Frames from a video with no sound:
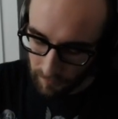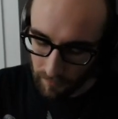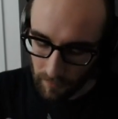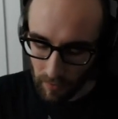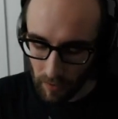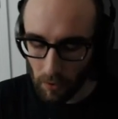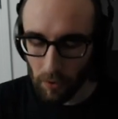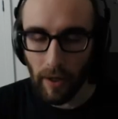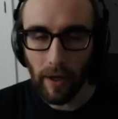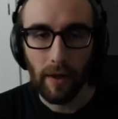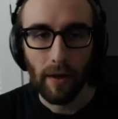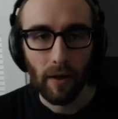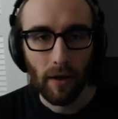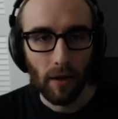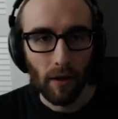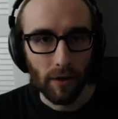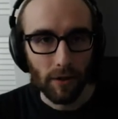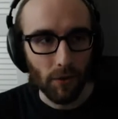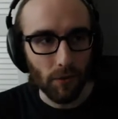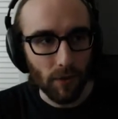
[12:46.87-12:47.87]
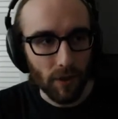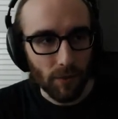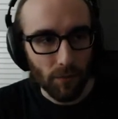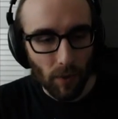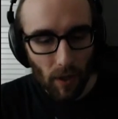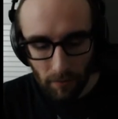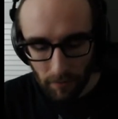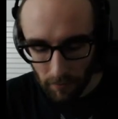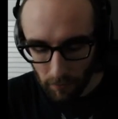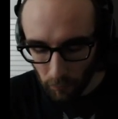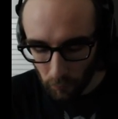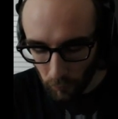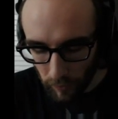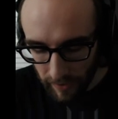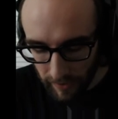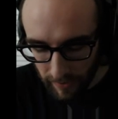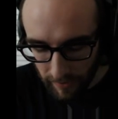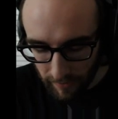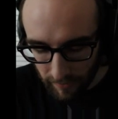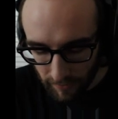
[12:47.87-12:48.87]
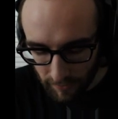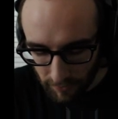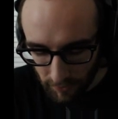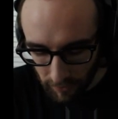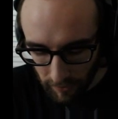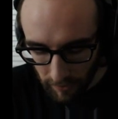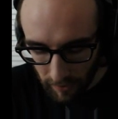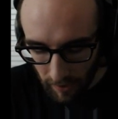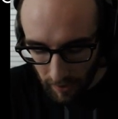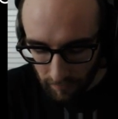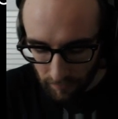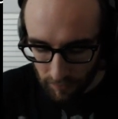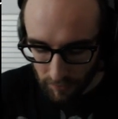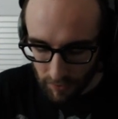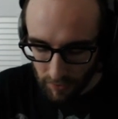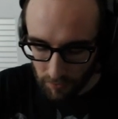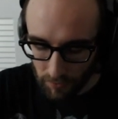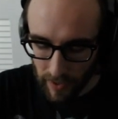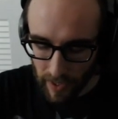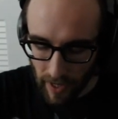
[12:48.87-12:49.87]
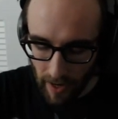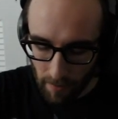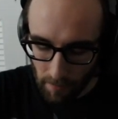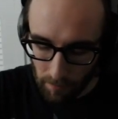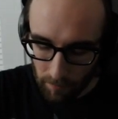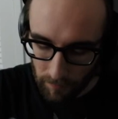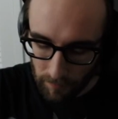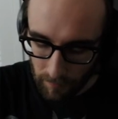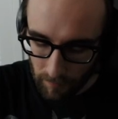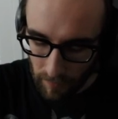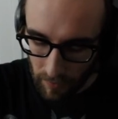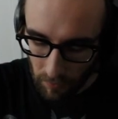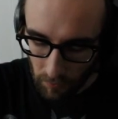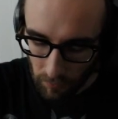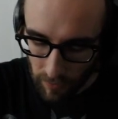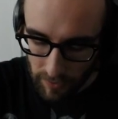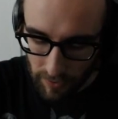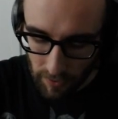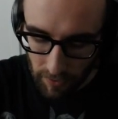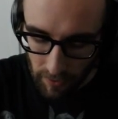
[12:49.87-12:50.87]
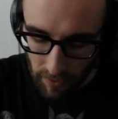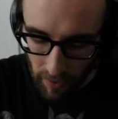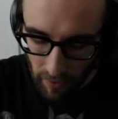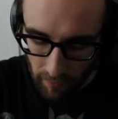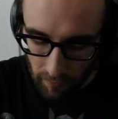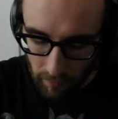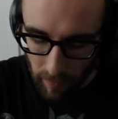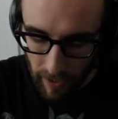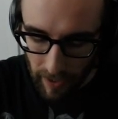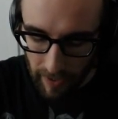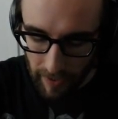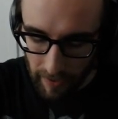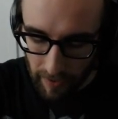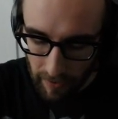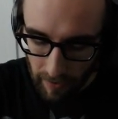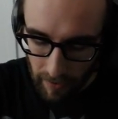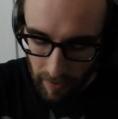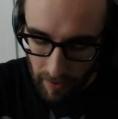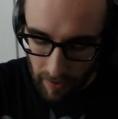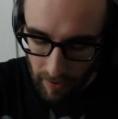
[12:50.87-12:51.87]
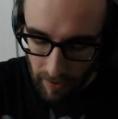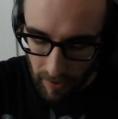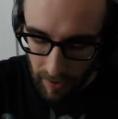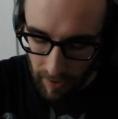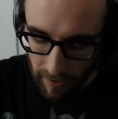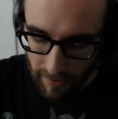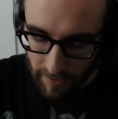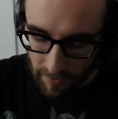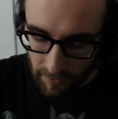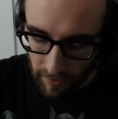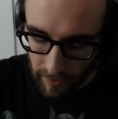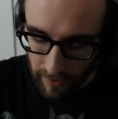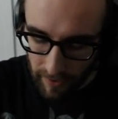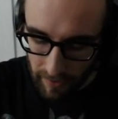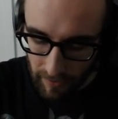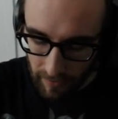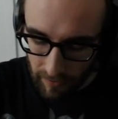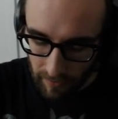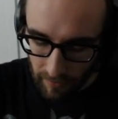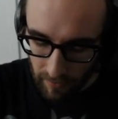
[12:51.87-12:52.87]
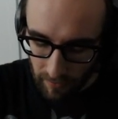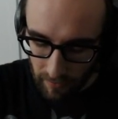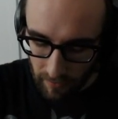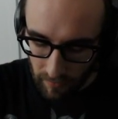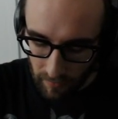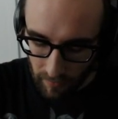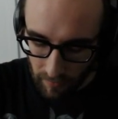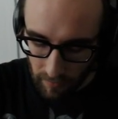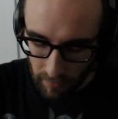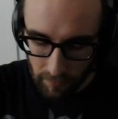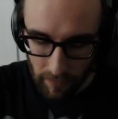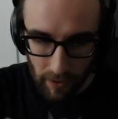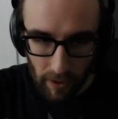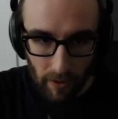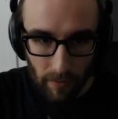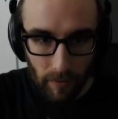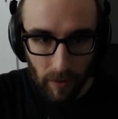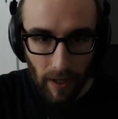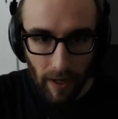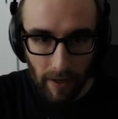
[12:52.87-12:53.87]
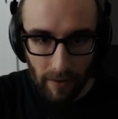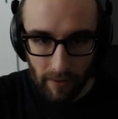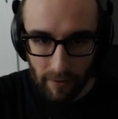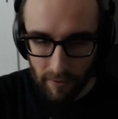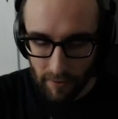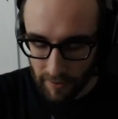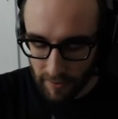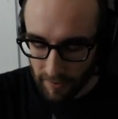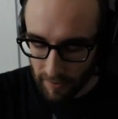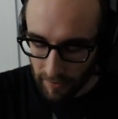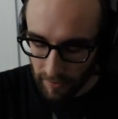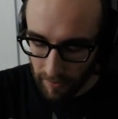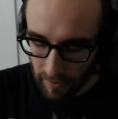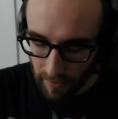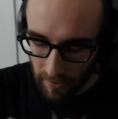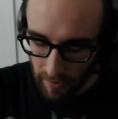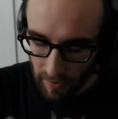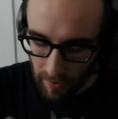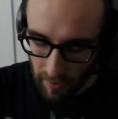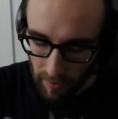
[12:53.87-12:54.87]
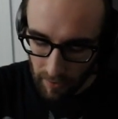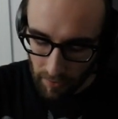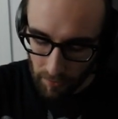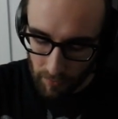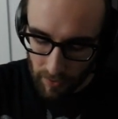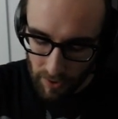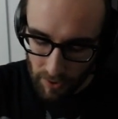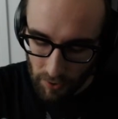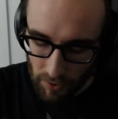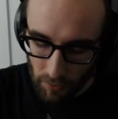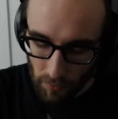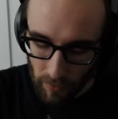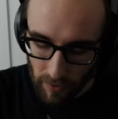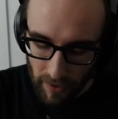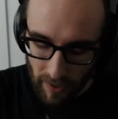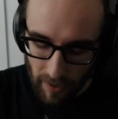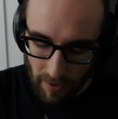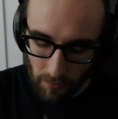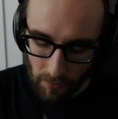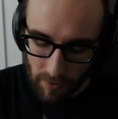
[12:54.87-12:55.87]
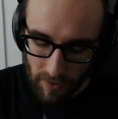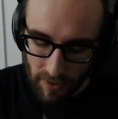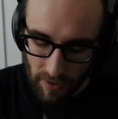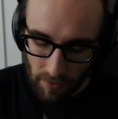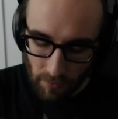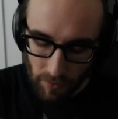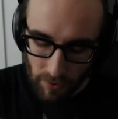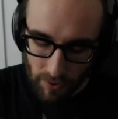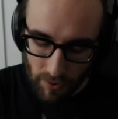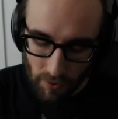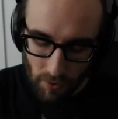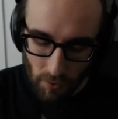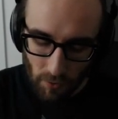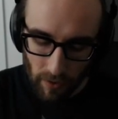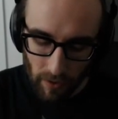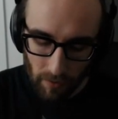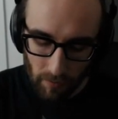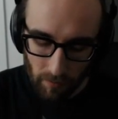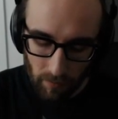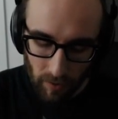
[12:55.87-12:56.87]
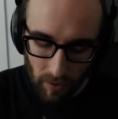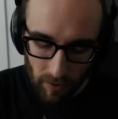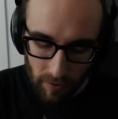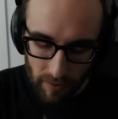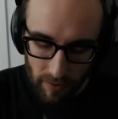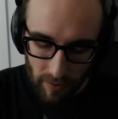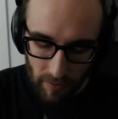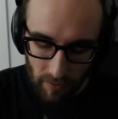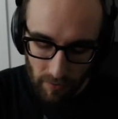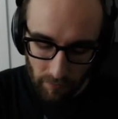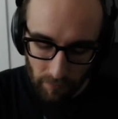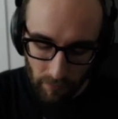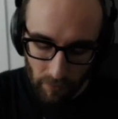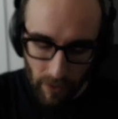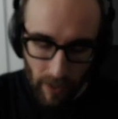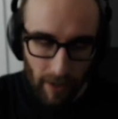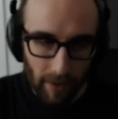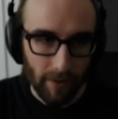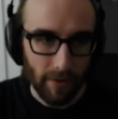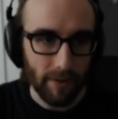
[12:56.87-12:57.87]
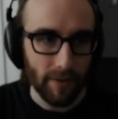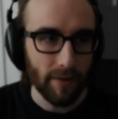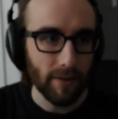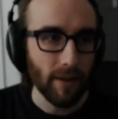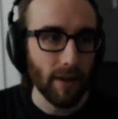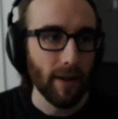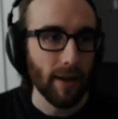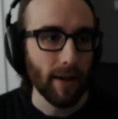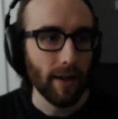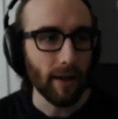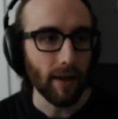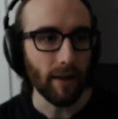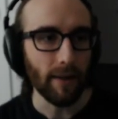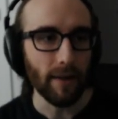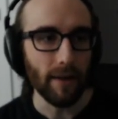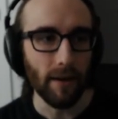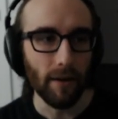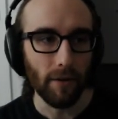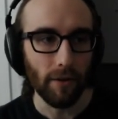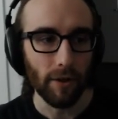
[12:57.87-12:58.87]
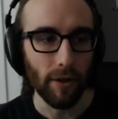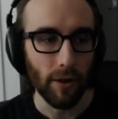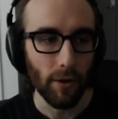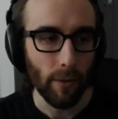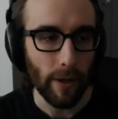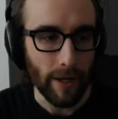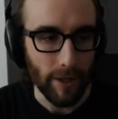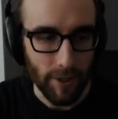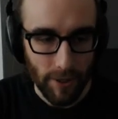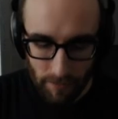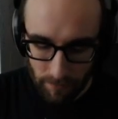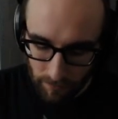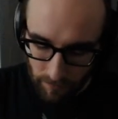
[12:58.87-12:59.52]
Okay, so in this problem, we started off, just to recap, we started off by isolating a variable x, and then we took what that was equal to and plugged it in for x in the other equation.